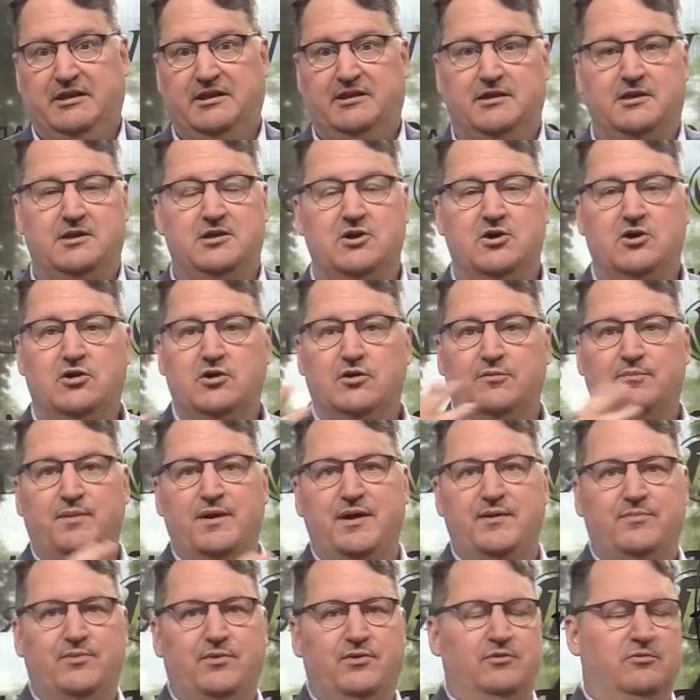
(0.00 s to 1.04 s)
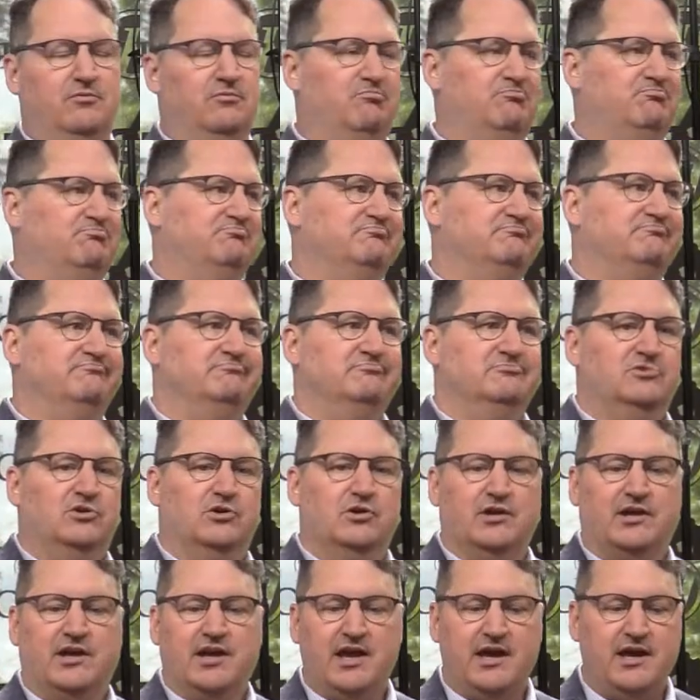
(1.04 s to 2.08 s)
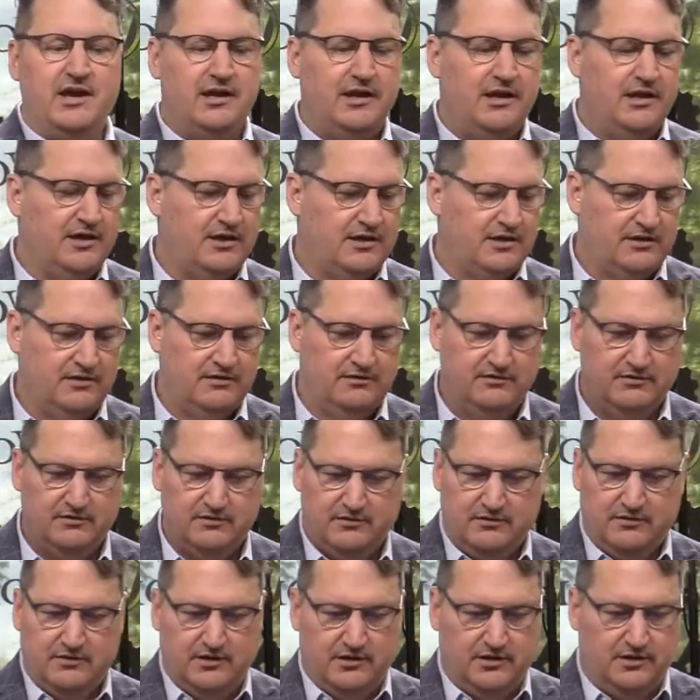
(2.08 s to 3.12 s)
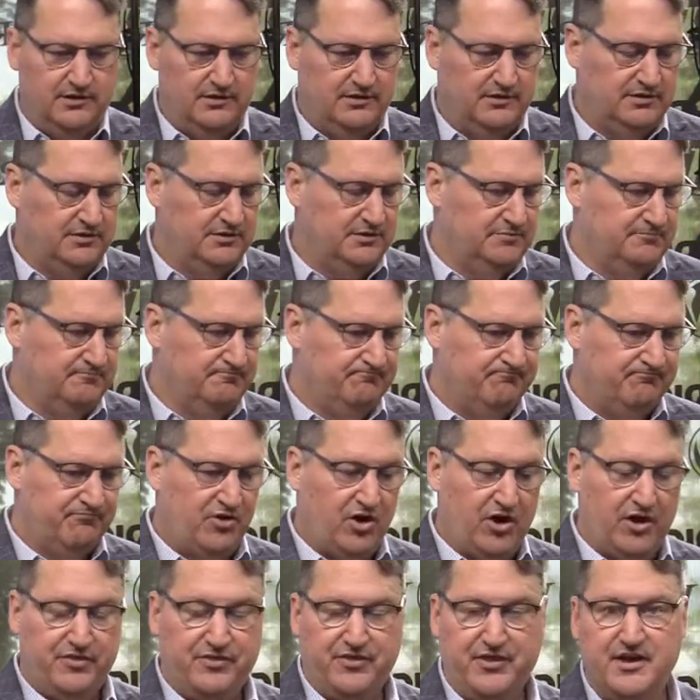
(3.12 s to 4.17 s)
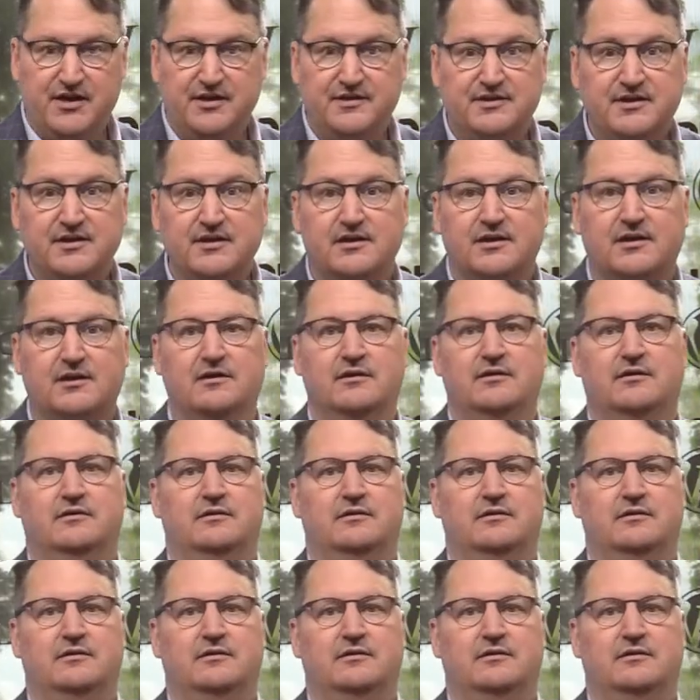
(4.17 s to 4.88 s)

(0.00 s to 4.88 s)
The younger people, organic, authentic,